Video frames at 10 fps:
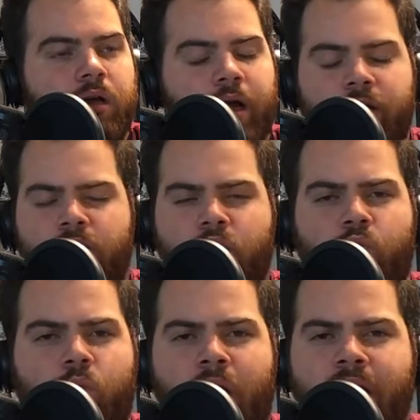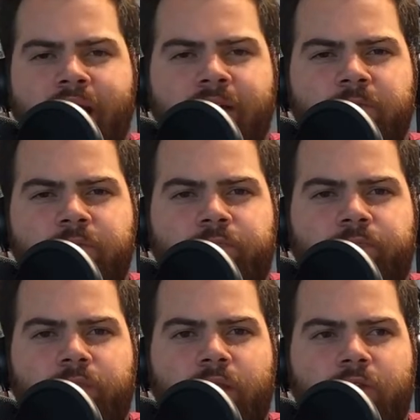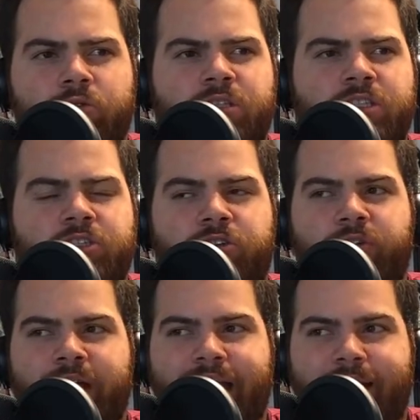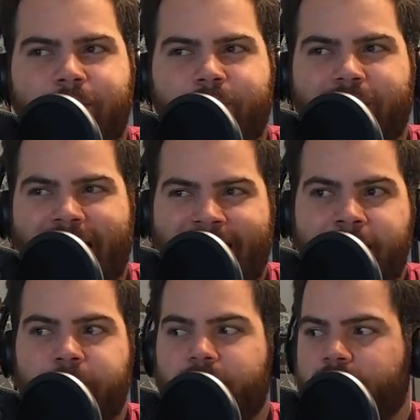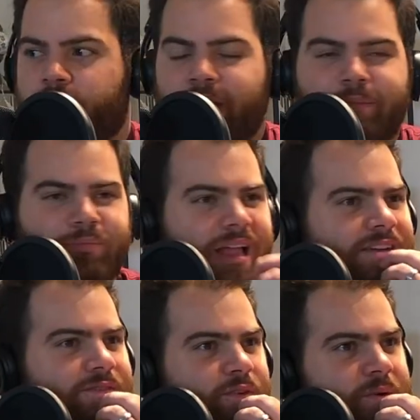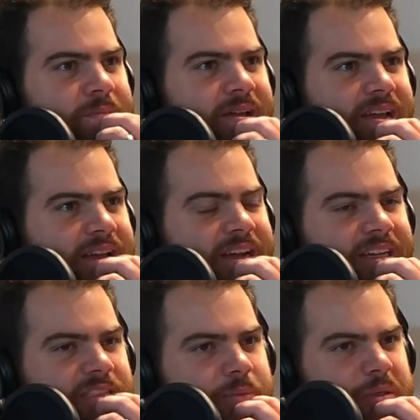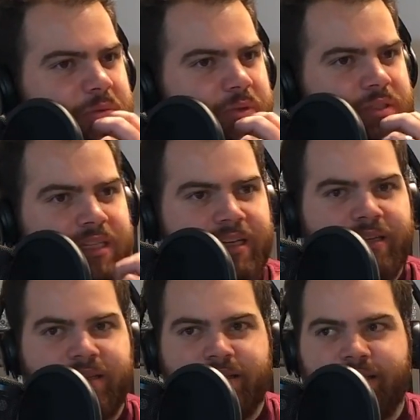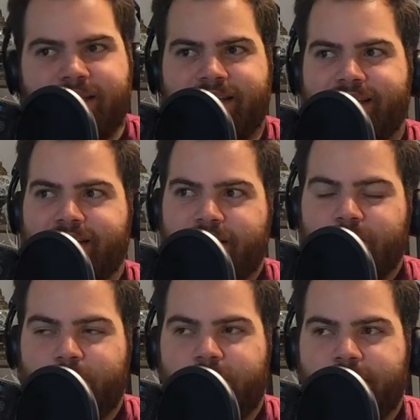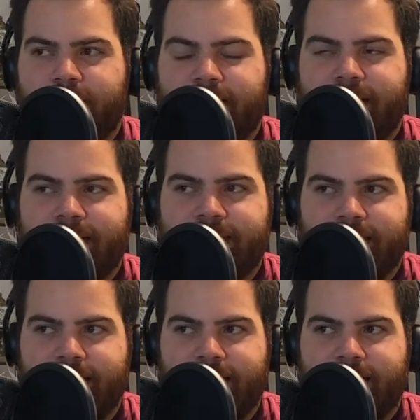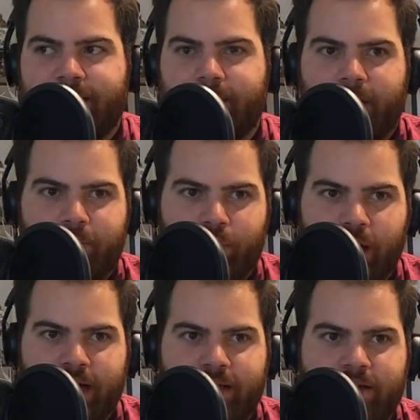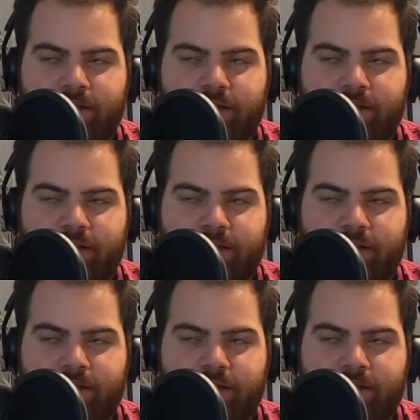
I don't know why. It was such a great app, a great platform. I guess people were taking it using it as a prank